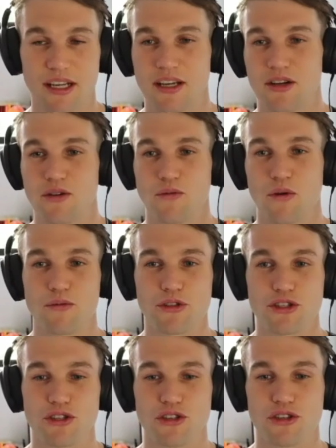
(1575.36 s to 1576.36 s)
What would
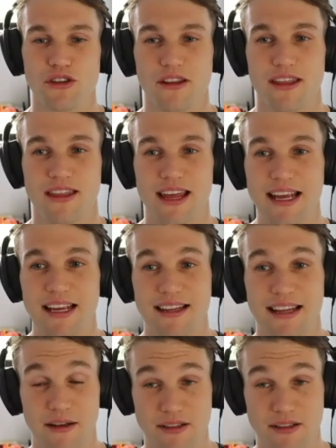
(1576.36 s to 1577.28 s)
you think that